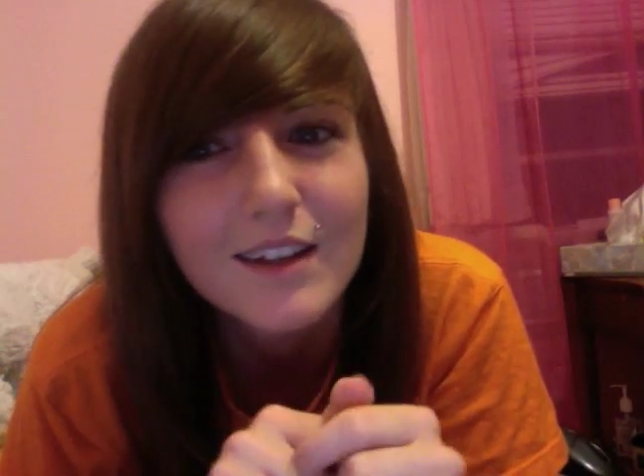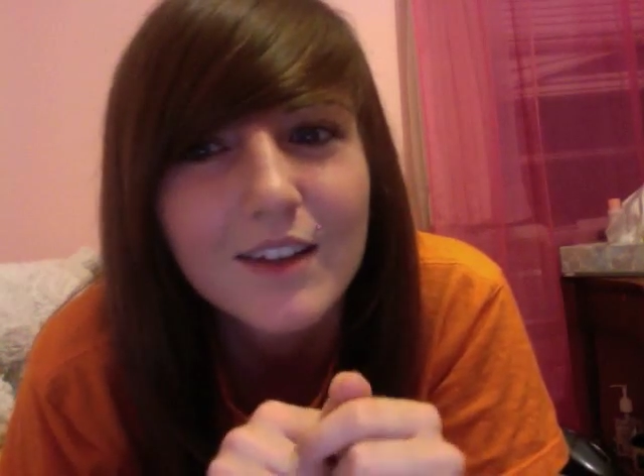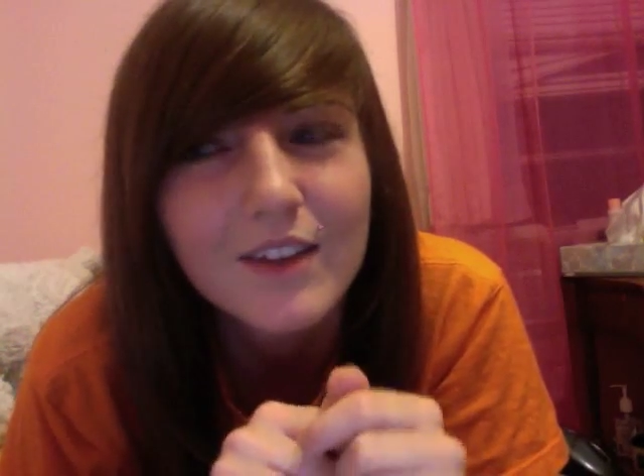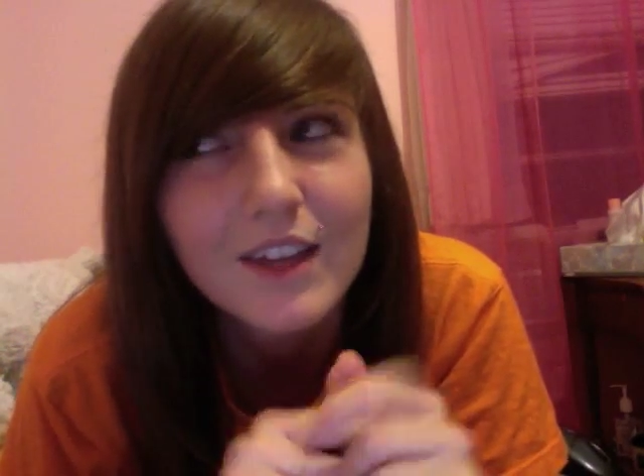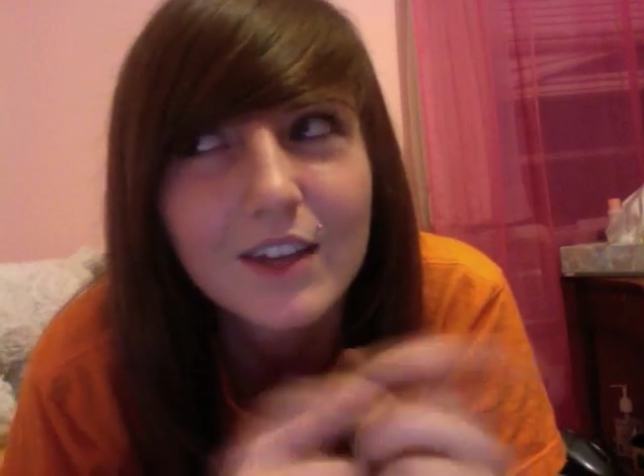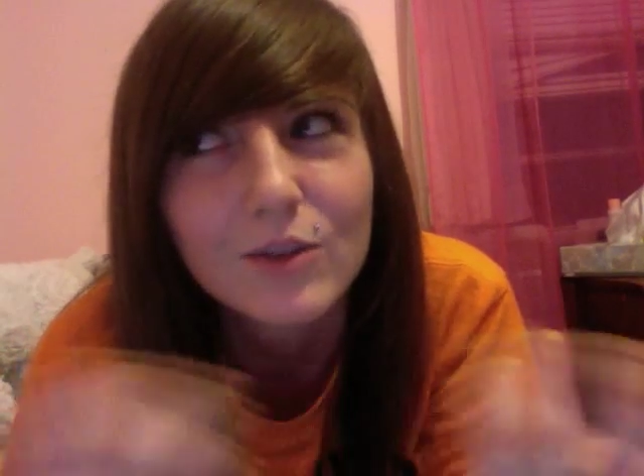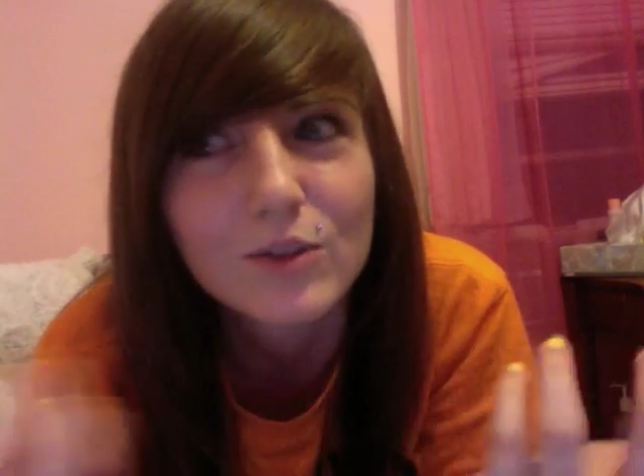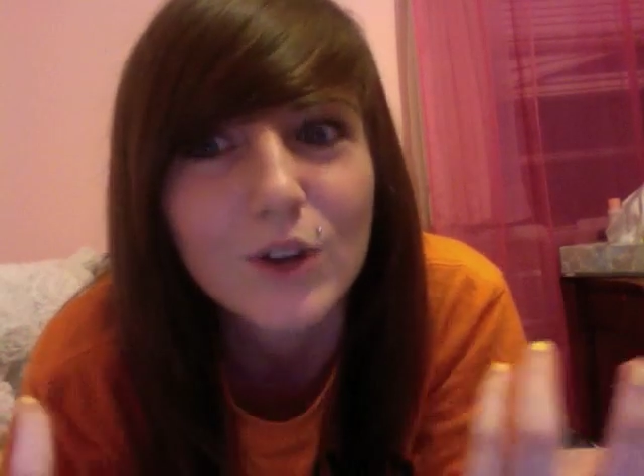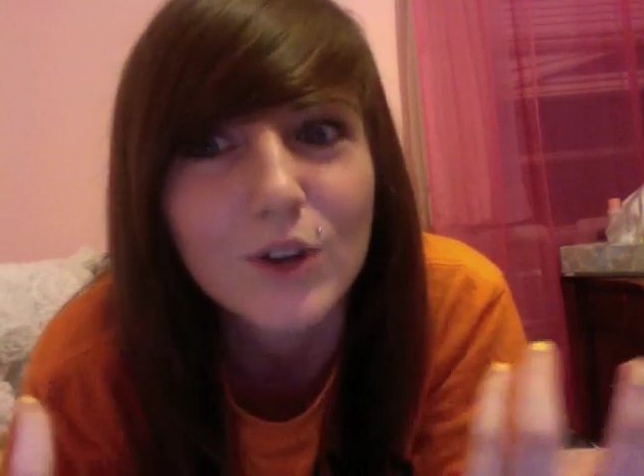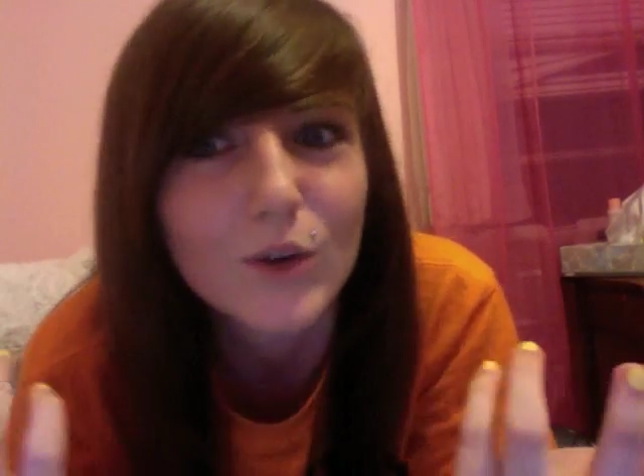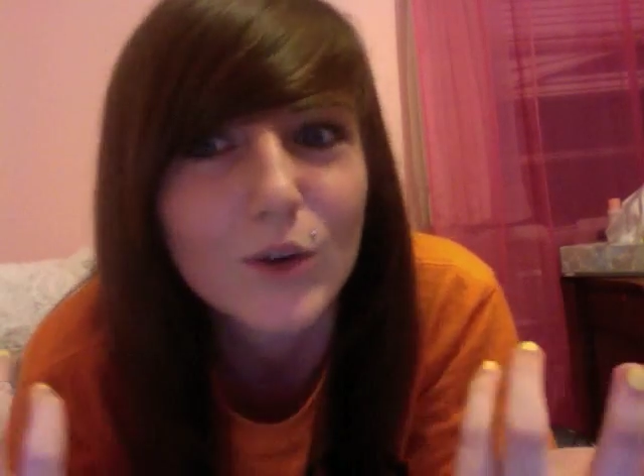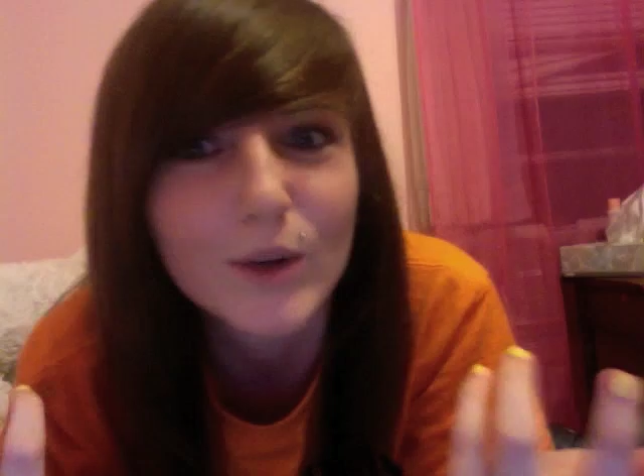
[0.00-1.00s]
And then you
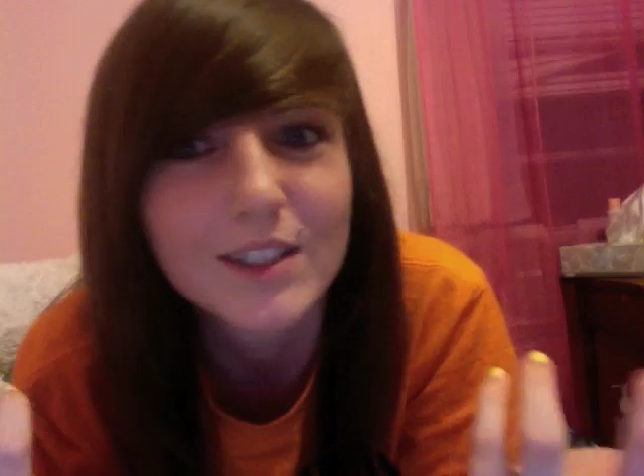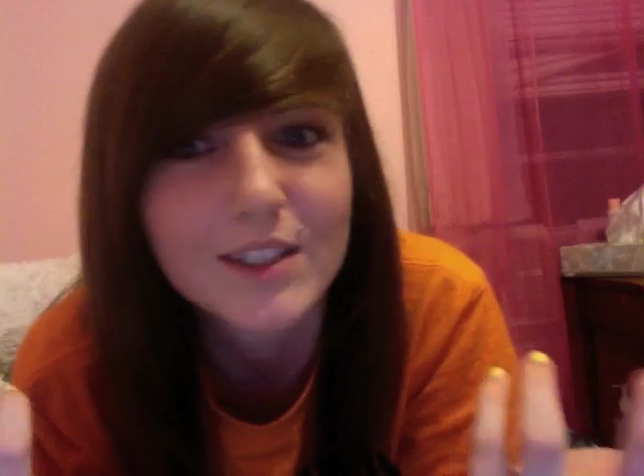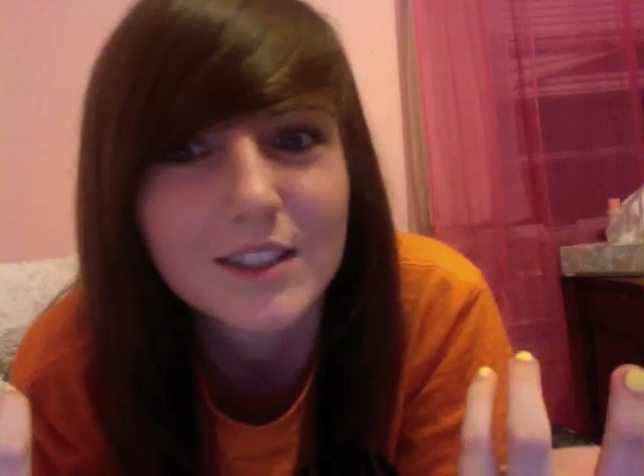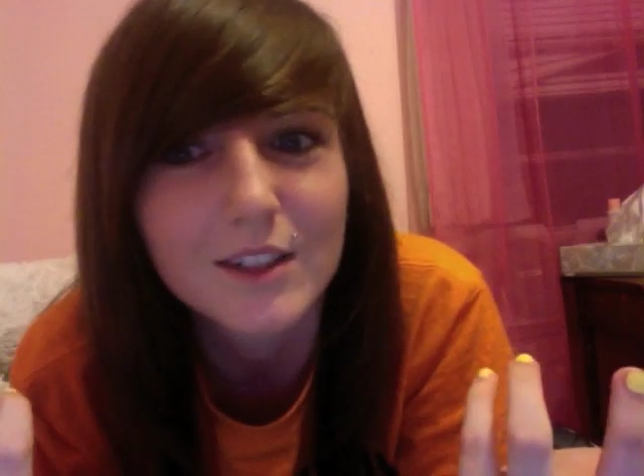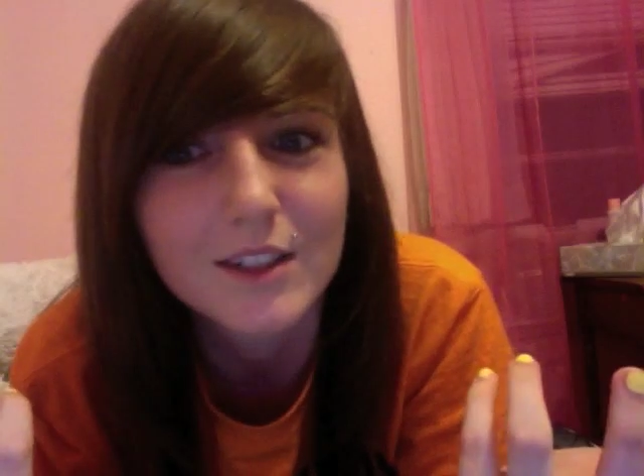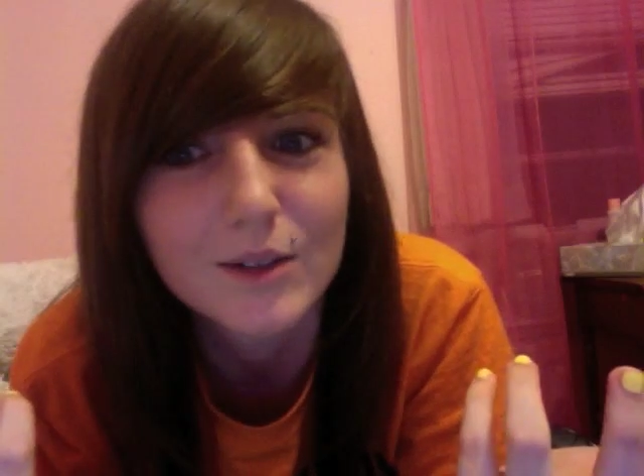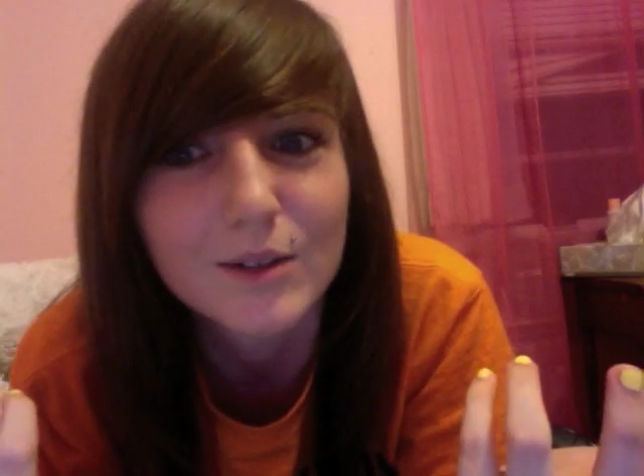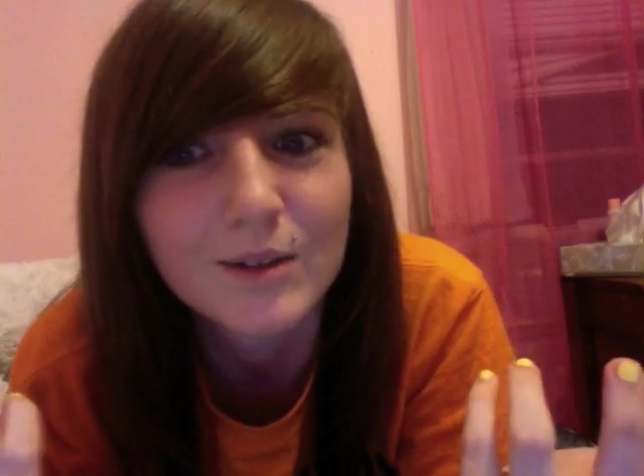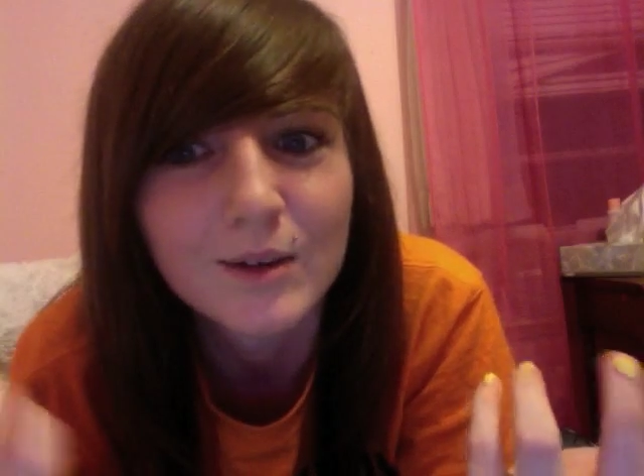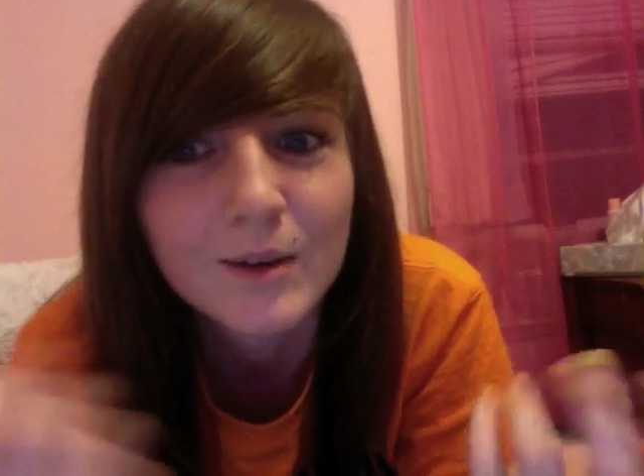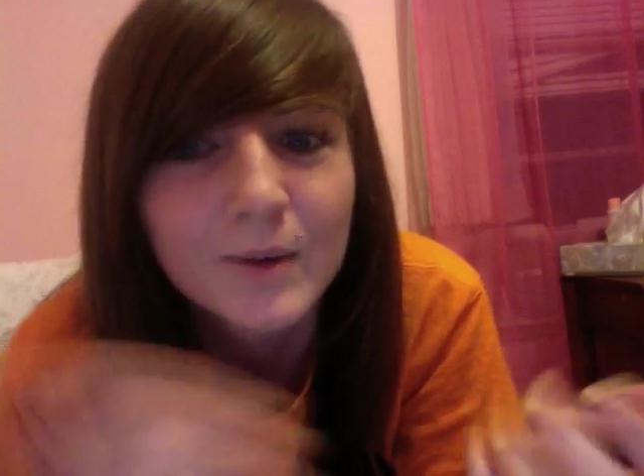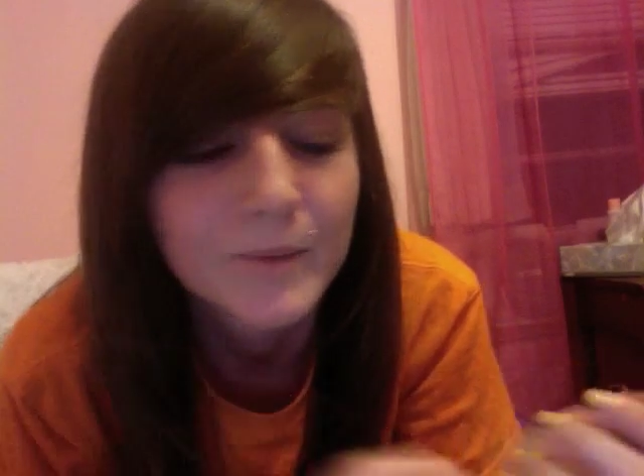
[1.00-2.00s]
don't know what to do.
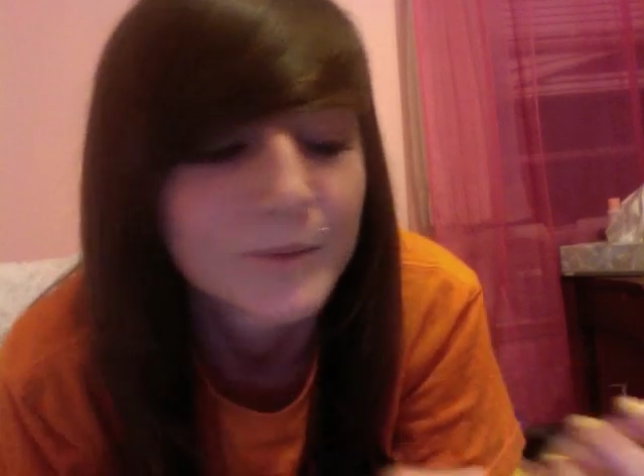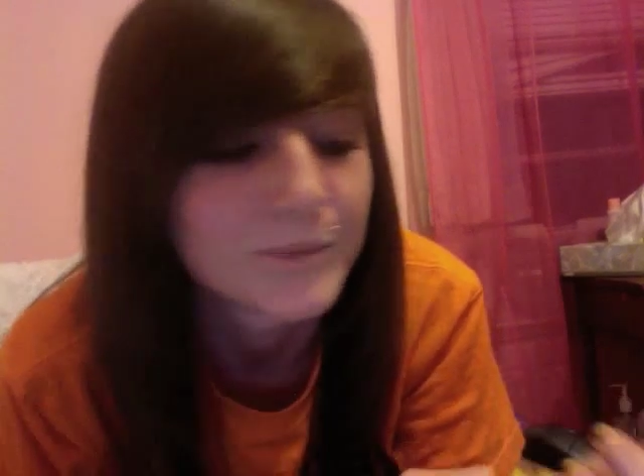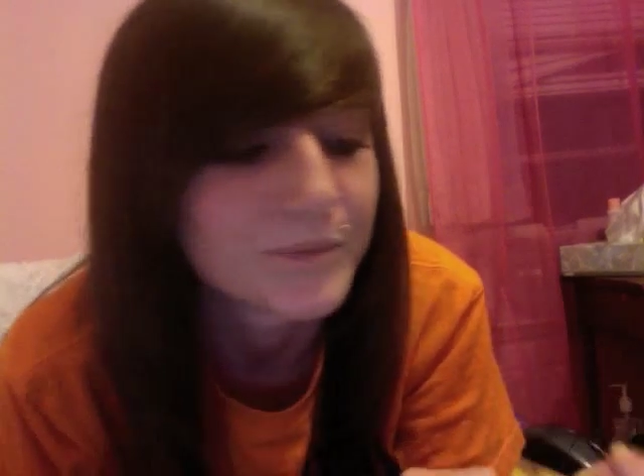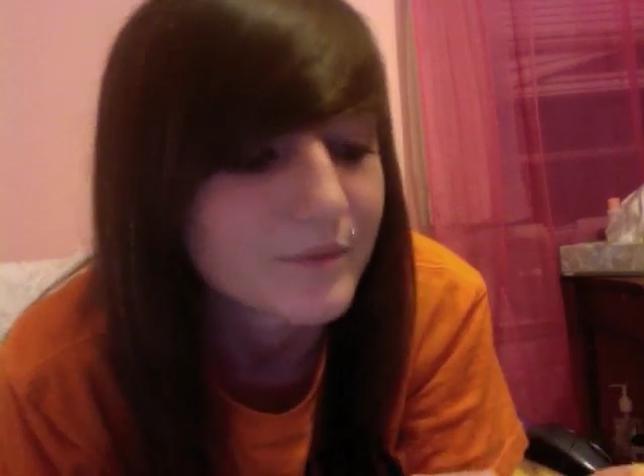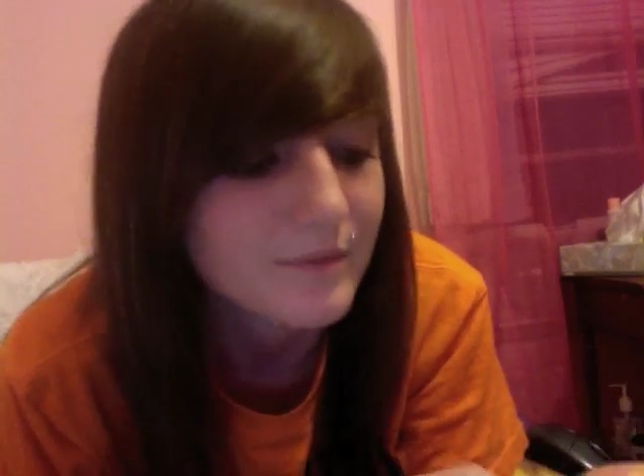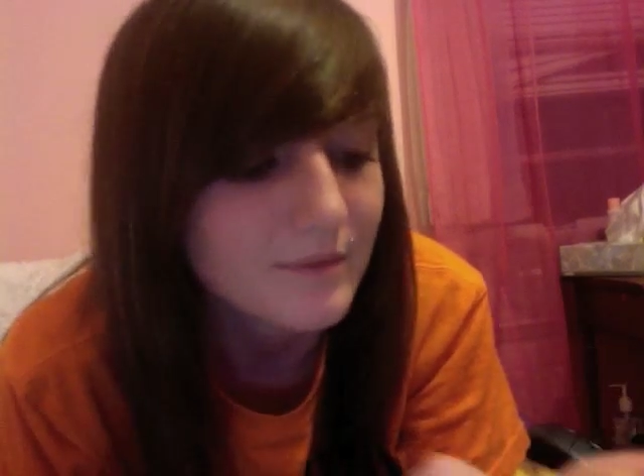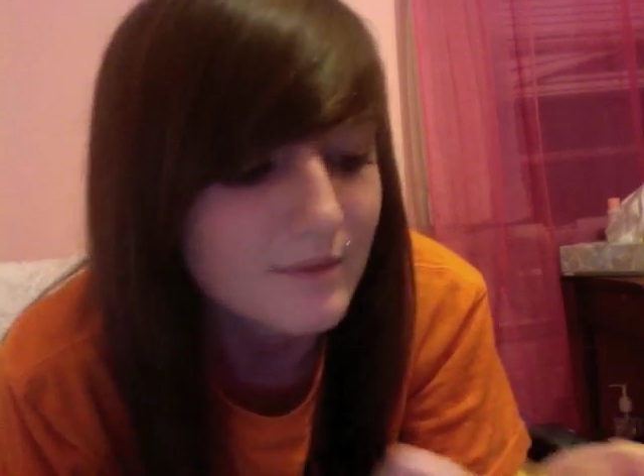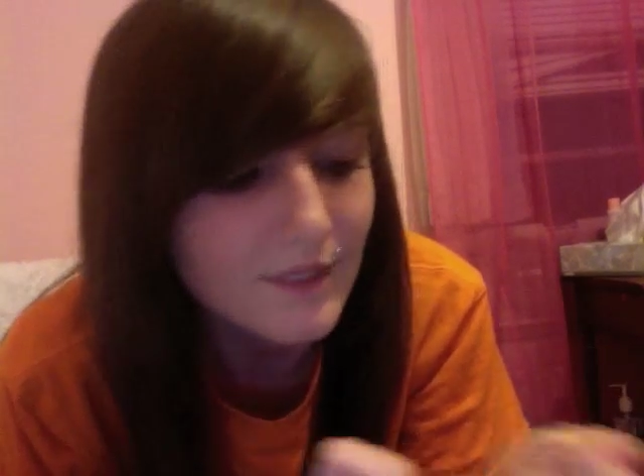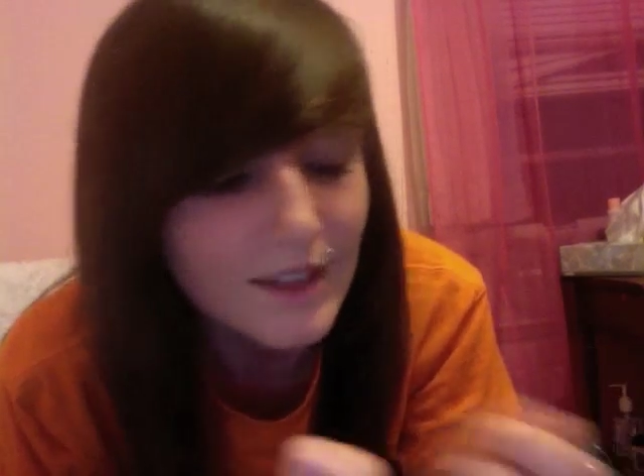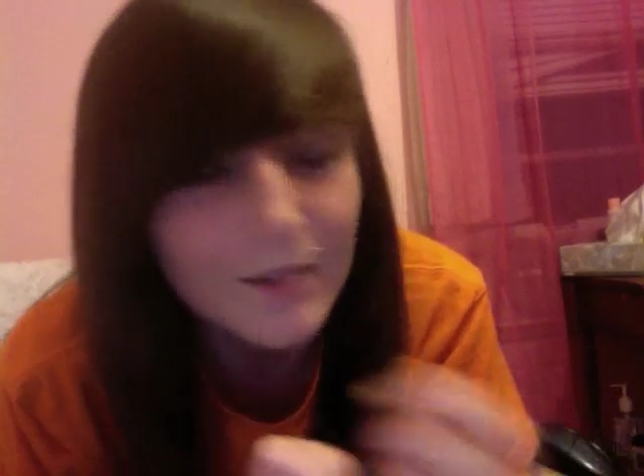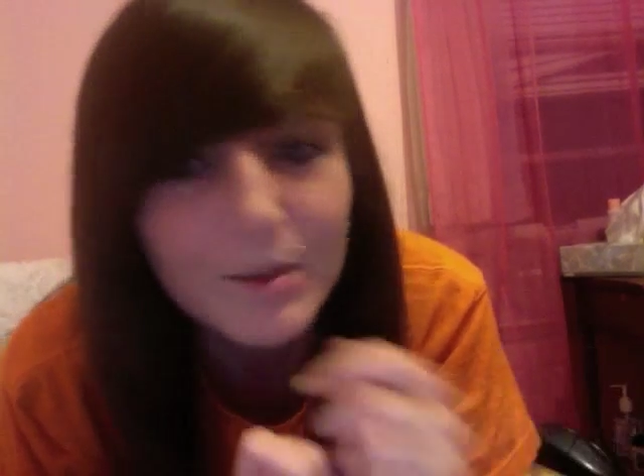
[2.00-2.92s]
It